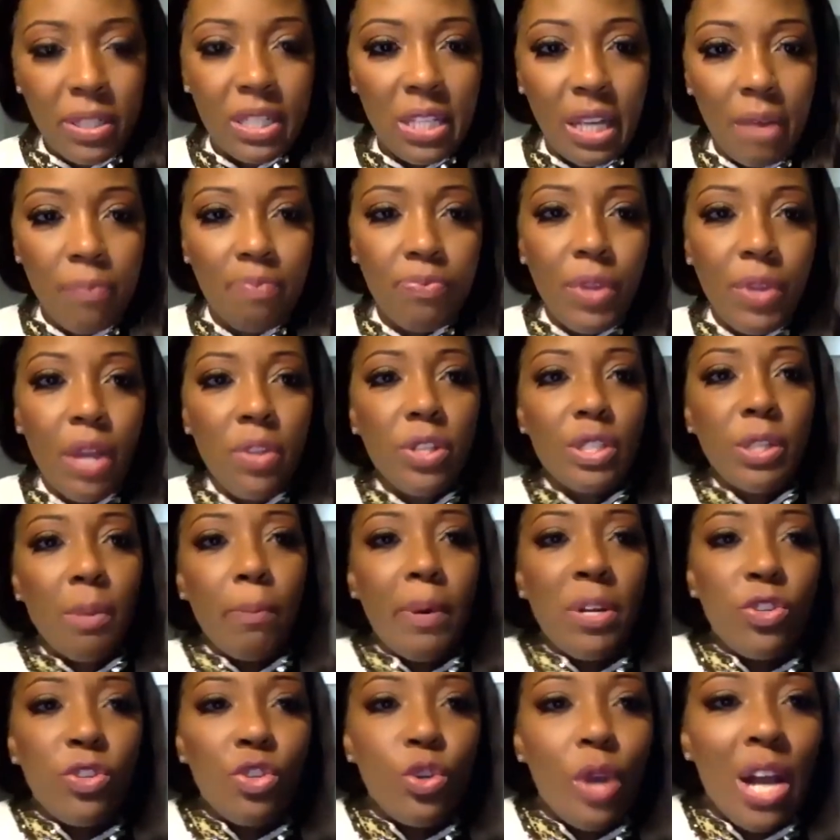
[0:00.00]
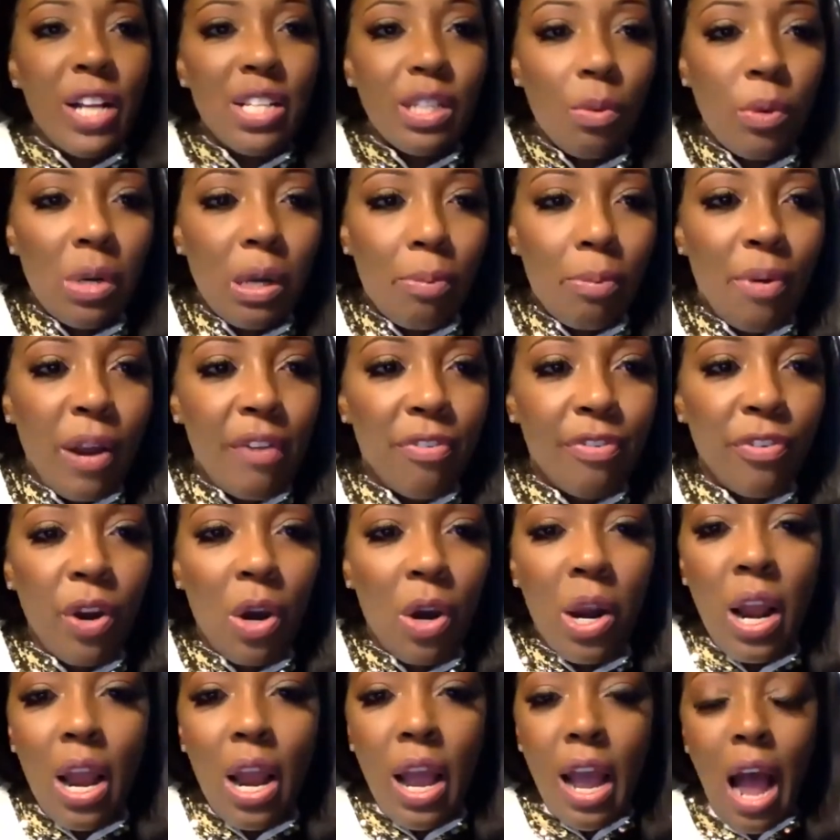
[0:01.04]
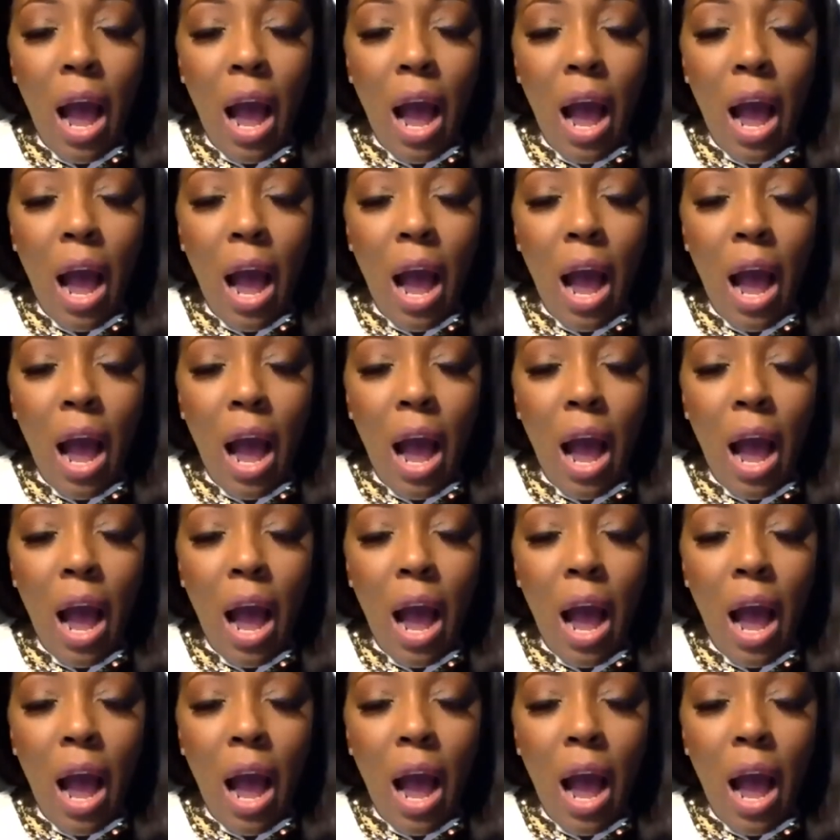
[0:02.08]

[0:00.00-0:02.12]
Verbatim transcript: see. There's a bunch of you guys I want to pray for.